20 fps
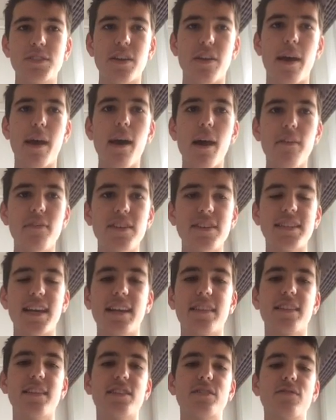So how I've
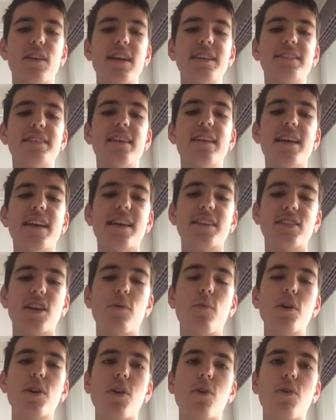attacked this race is
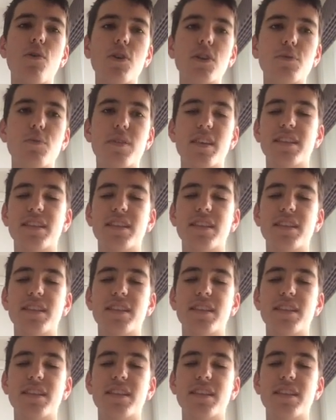I want a horse